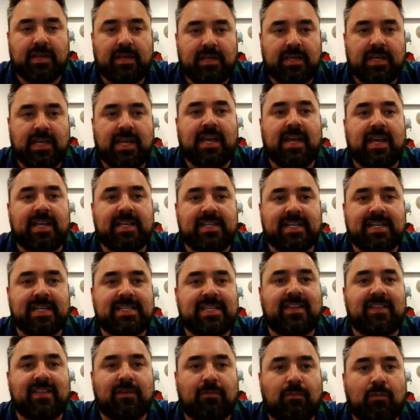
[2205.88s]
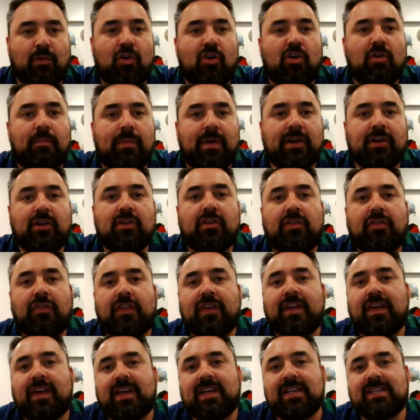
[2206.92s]
yeah, he said something wrong, but I don't
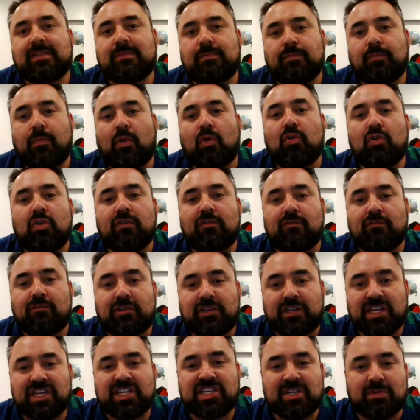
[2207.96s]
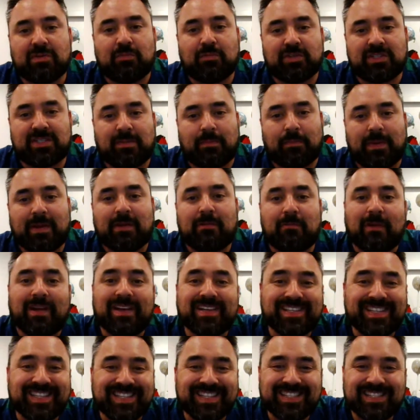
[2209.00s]
think his motive or intention was to be
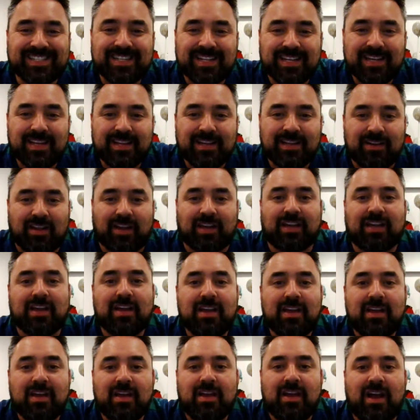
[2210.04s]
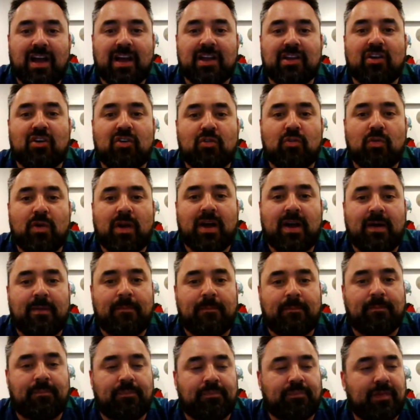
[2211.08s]
racist. Like, I know,
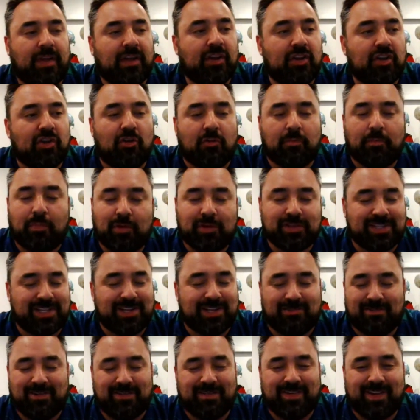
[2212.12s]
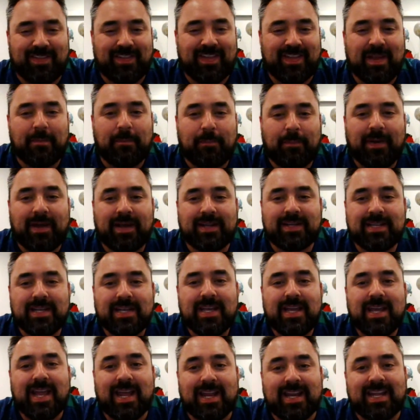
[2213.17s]
I don't know him personally or anything like that,
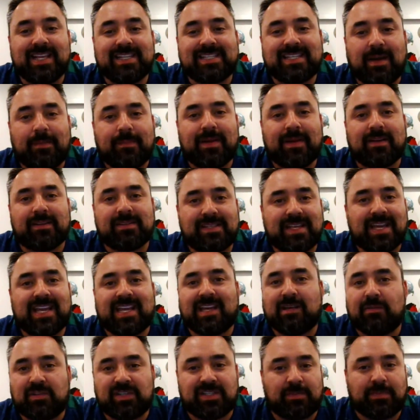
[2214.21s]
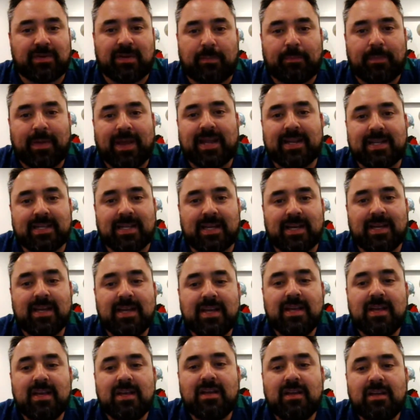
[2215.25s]
and he's coming out saying it was just a bit of banter.
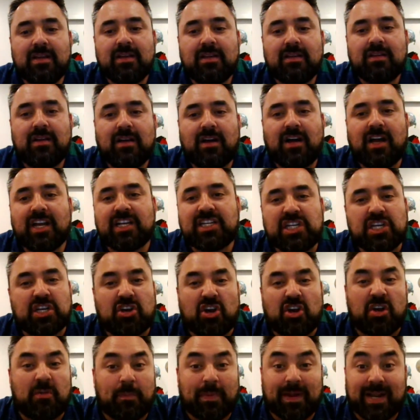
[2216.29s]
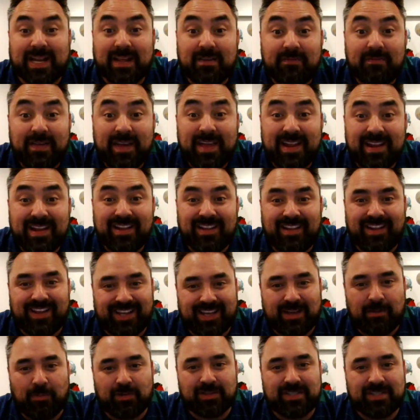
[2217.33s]
I actually kind of believe that. Like,
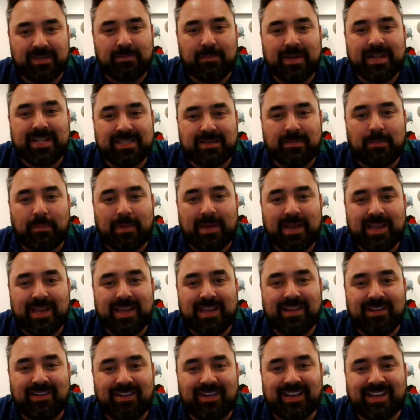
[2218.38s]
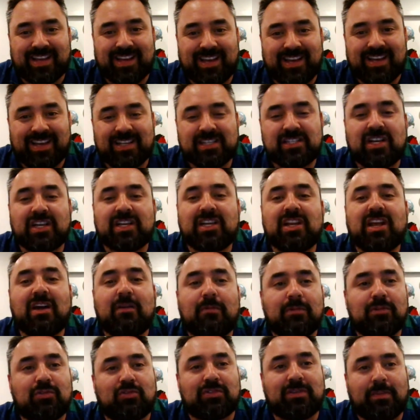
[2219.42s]
it wasn't meant to be like it's like, how
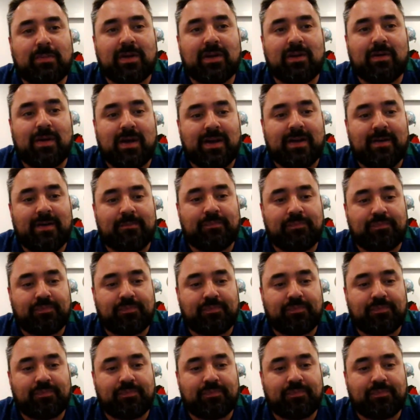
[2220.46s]
we talked about